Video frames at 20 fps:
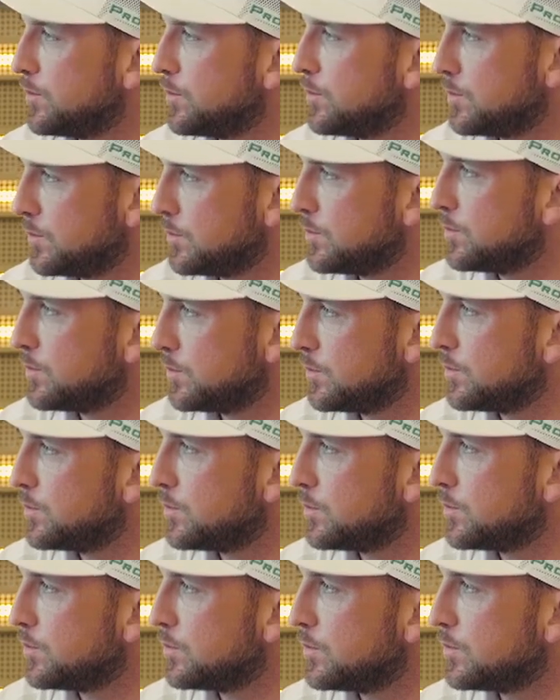
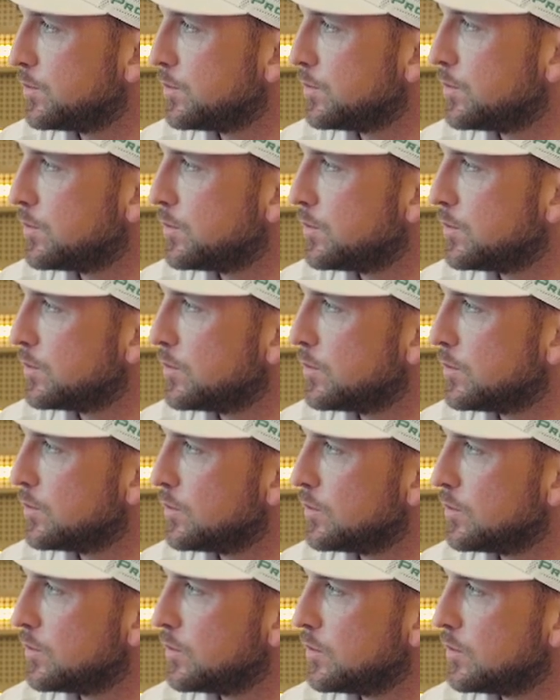
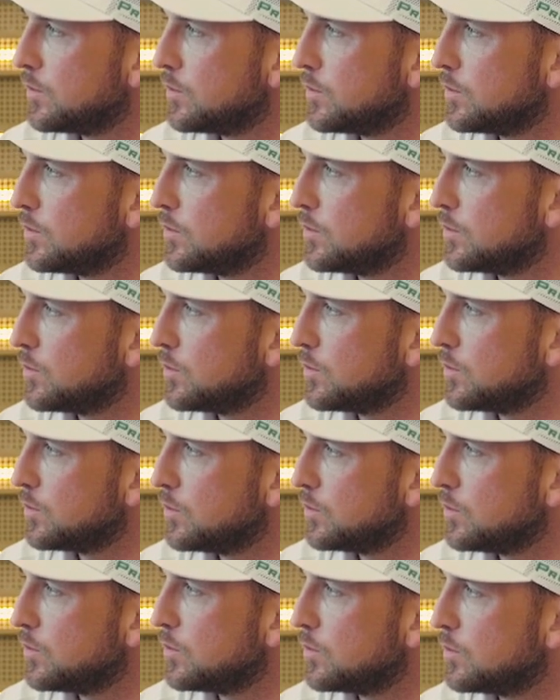
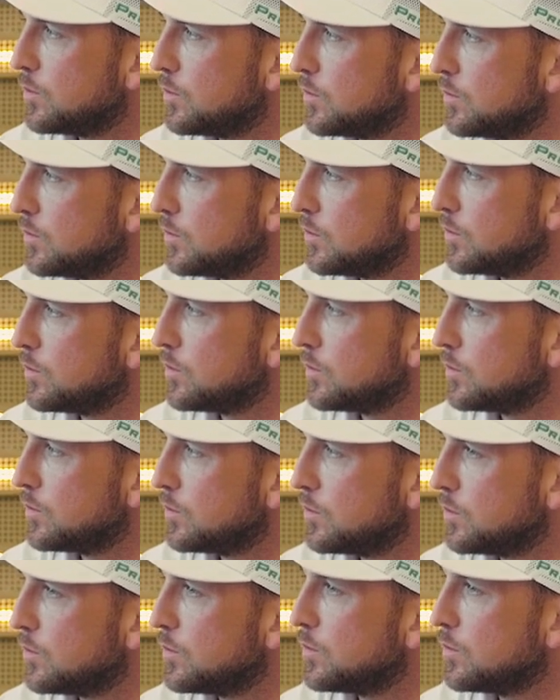
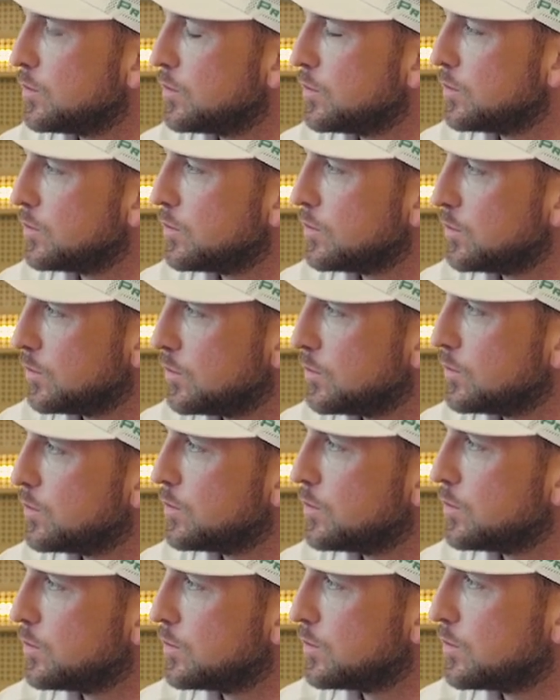
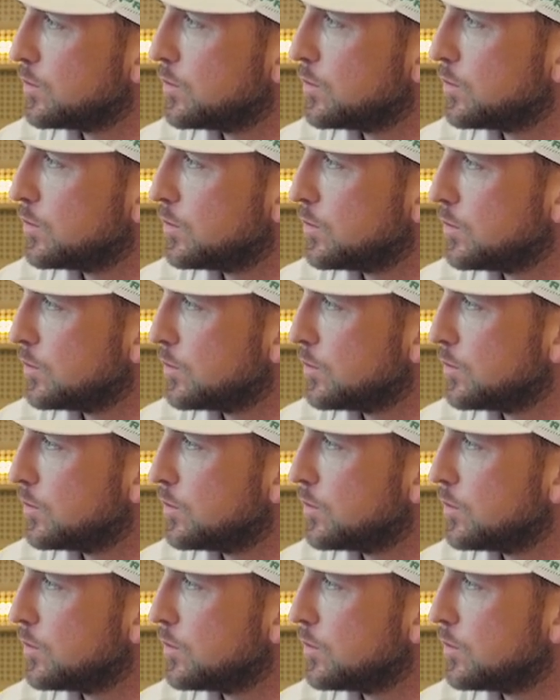No words are spoken by the person on screen.